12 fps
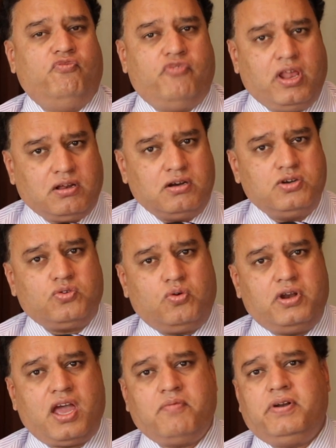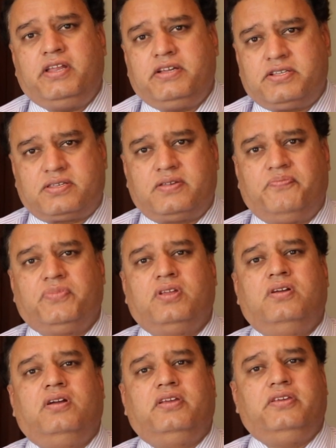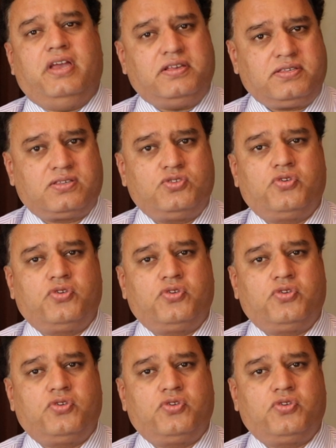Well-controlled diabetics, yes,